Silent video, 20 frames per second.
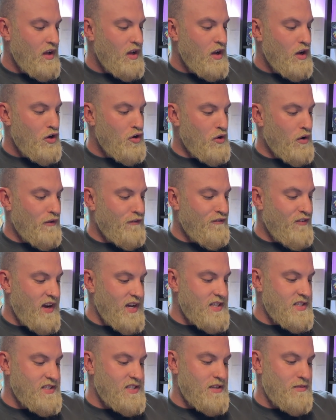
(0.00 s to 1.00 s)
Your
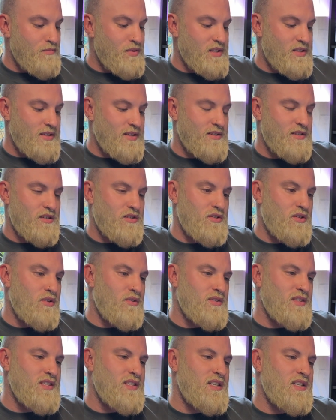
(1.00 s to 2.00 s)
friends and business
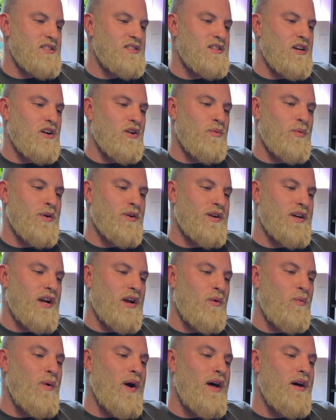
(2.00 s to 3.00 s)
associates are
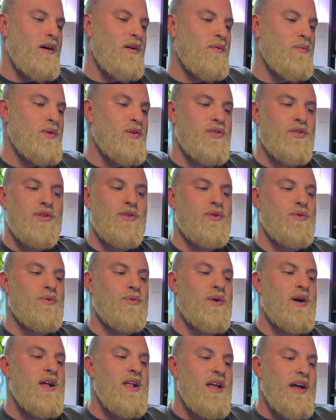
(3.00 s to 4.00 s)
working well with
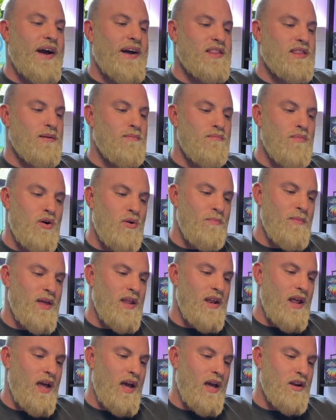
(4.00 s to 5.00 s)
you at the
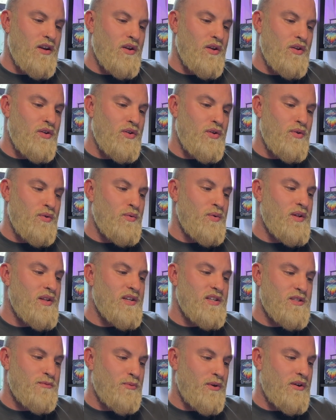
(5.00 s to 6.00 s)
moment, and you will
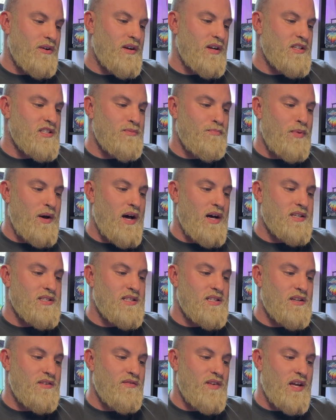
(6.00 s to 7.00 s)
experience
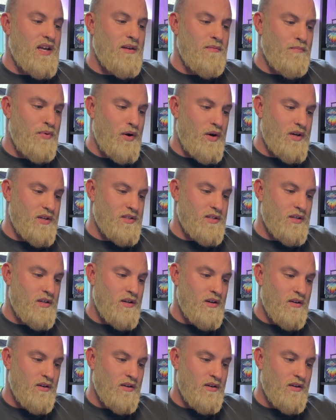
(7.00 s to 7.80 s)
positive input.